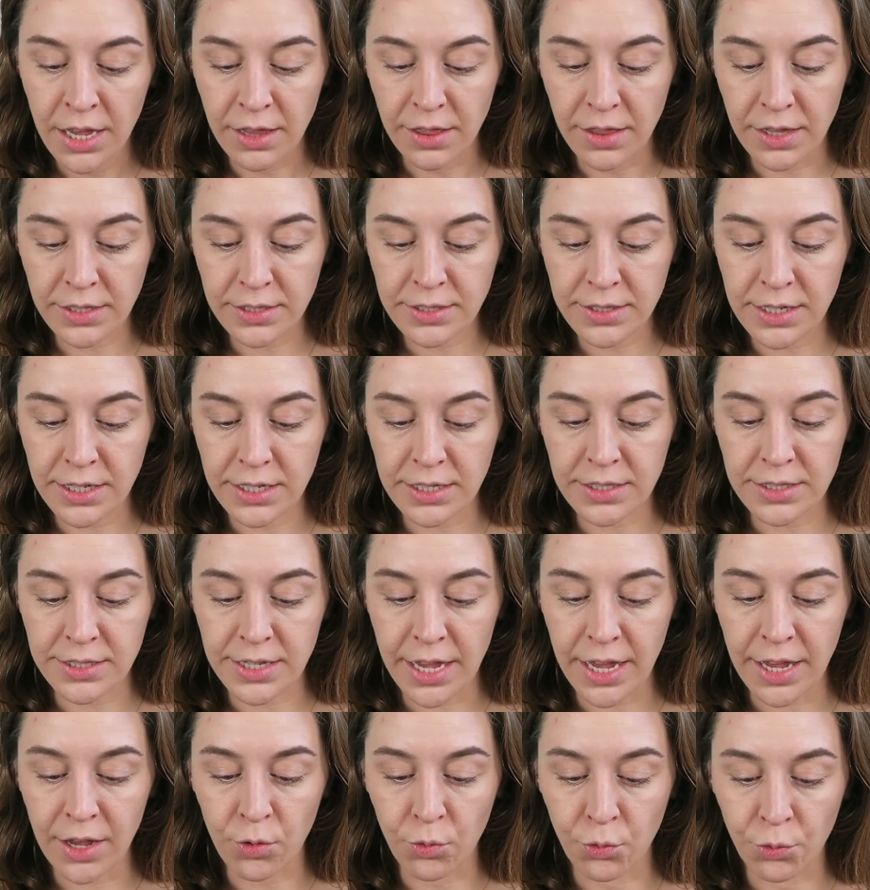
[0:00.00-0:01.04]
This is
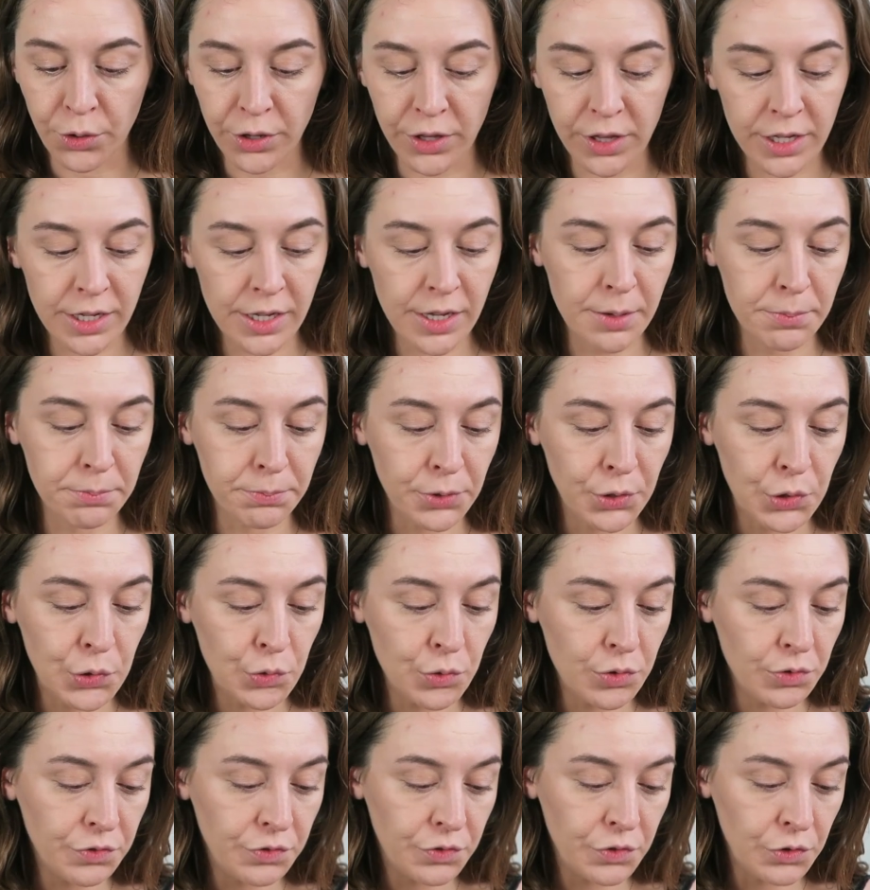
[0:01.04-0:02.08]
a really
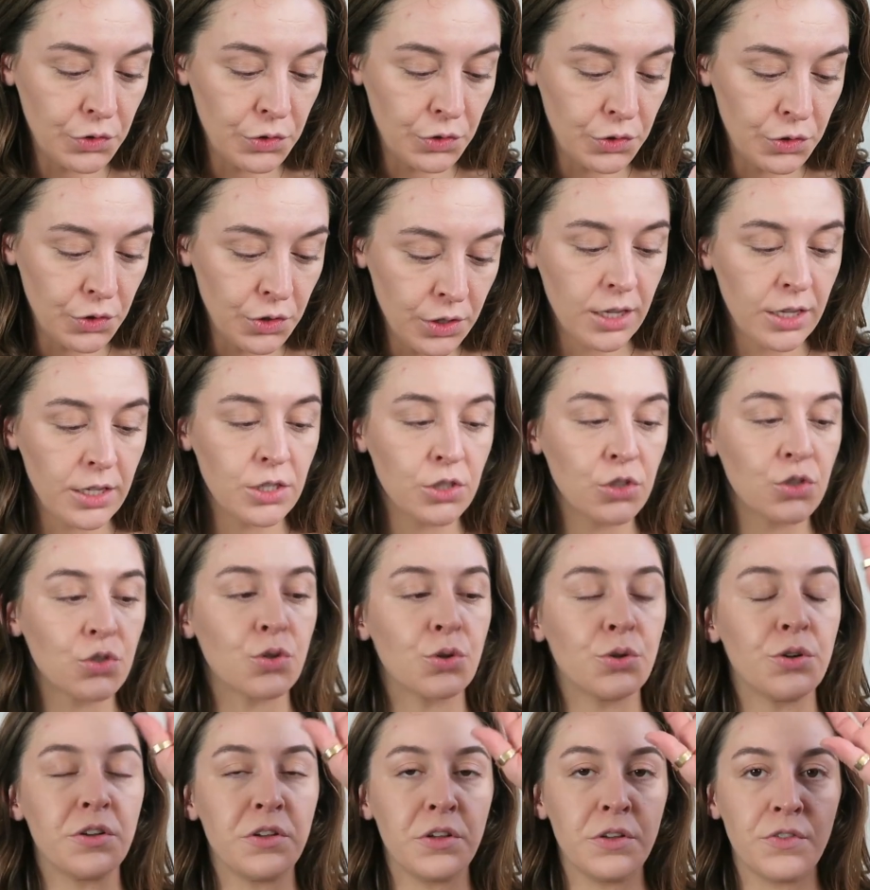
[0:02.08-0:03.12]
beautiful
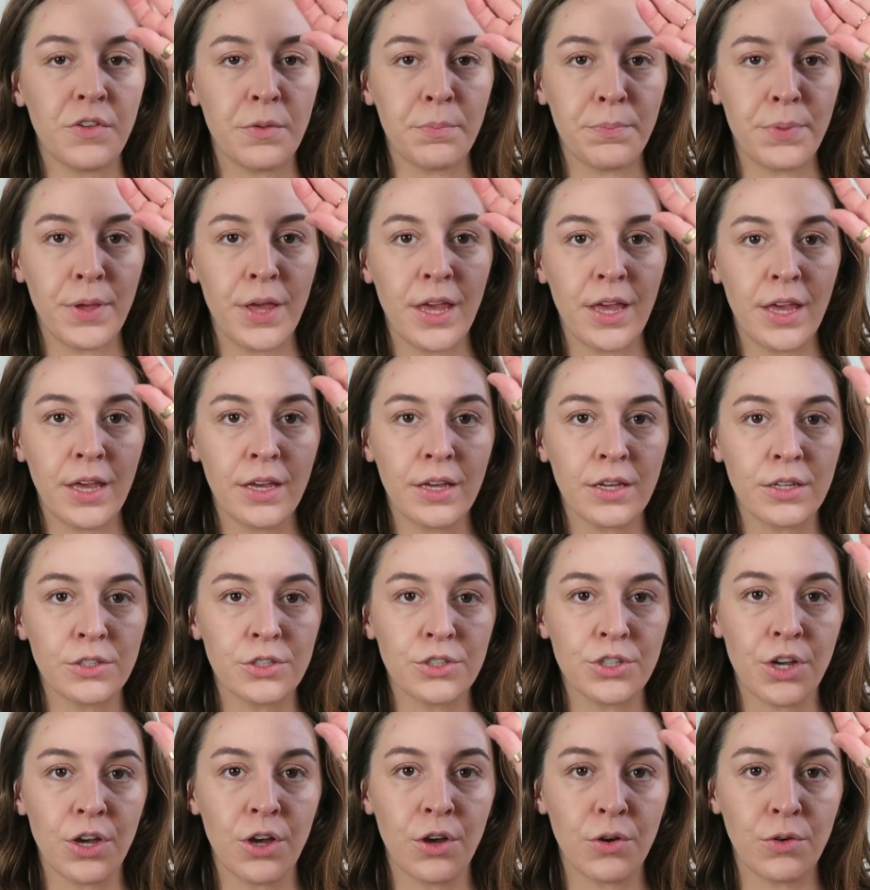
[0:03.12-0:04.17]
sort of pink
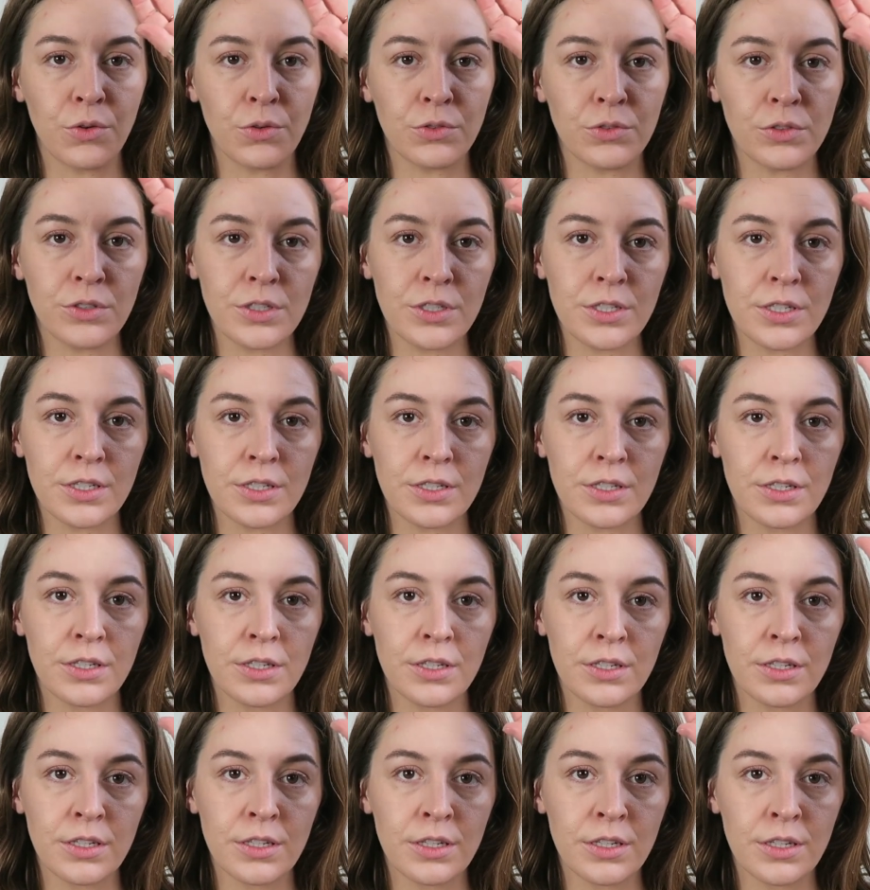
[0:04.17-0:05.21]
toned
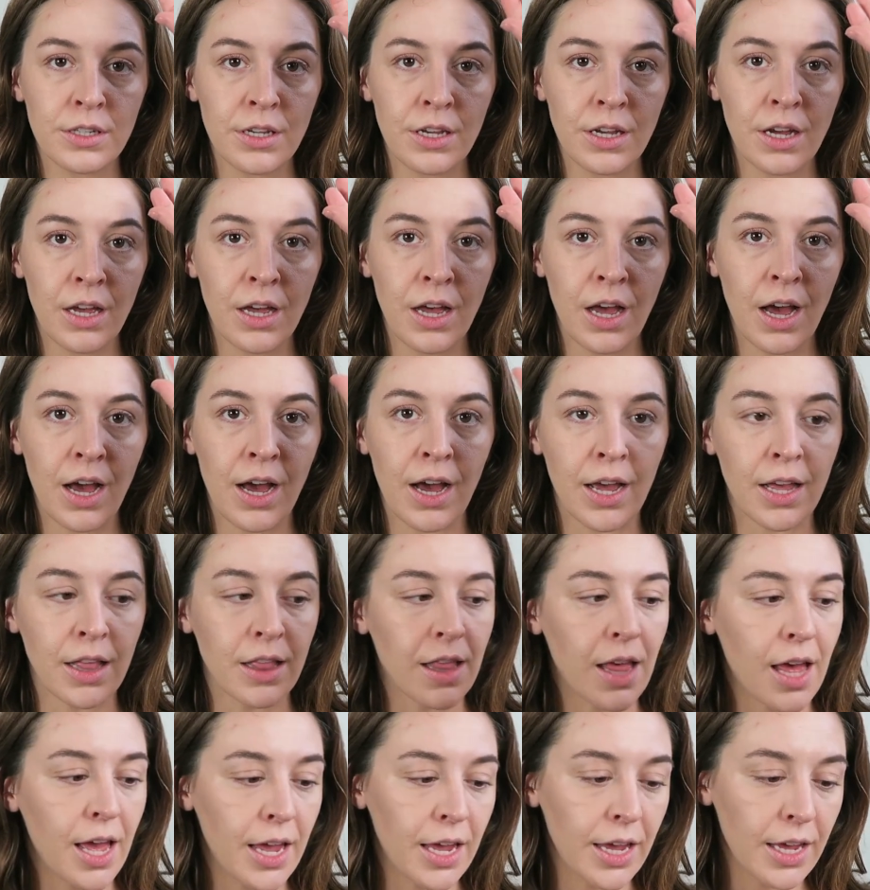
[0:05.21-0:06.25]

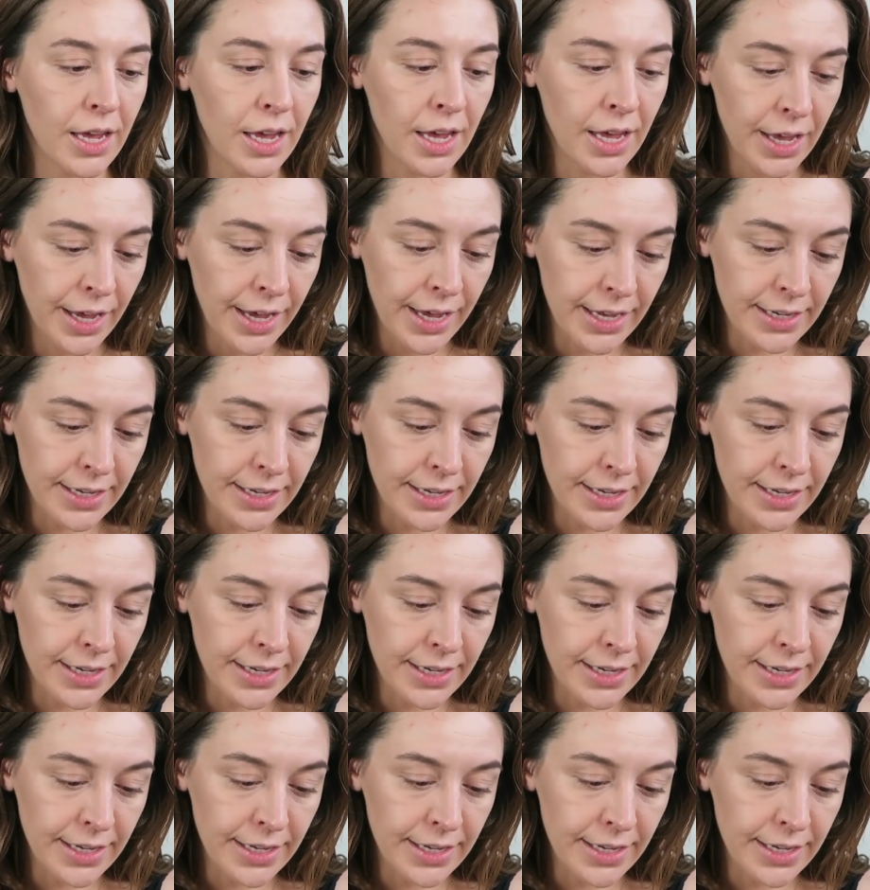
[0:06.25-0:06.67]
highlight.